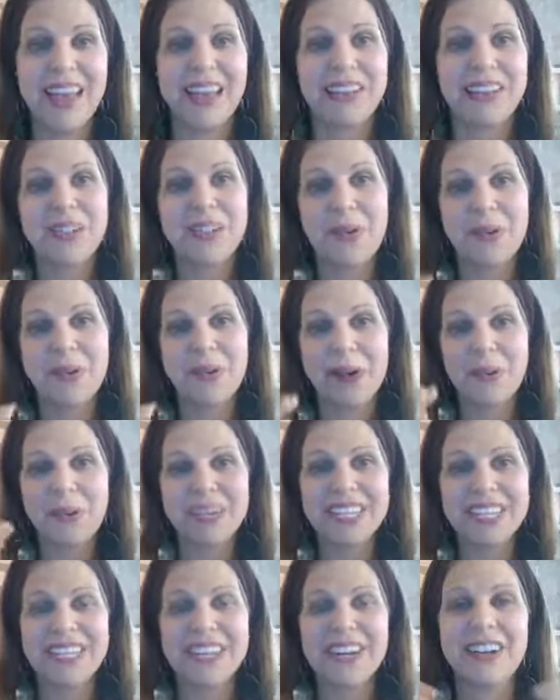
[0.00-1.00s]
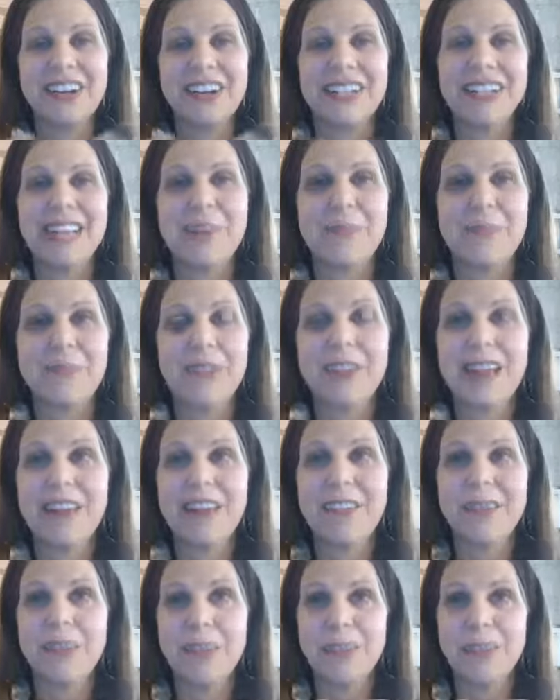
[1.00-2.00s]
So I want to share an example
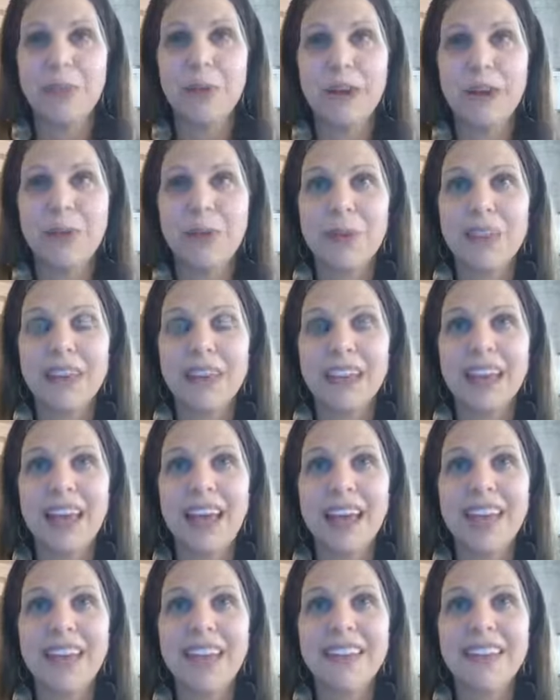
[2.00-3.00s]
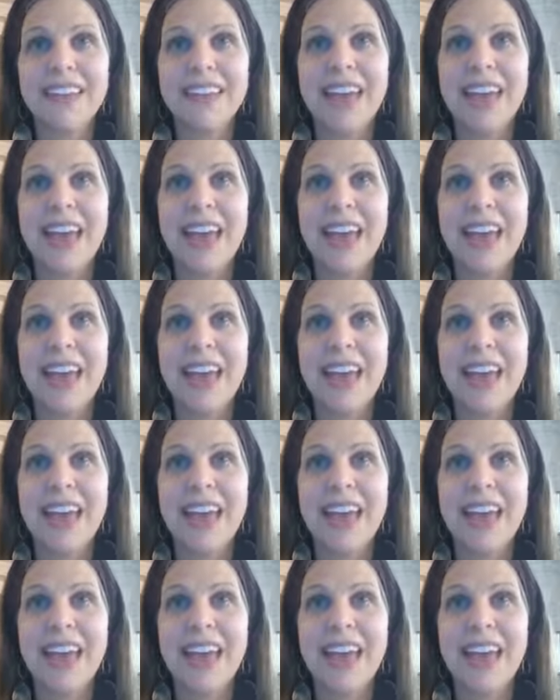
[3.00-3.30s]
of working with a client,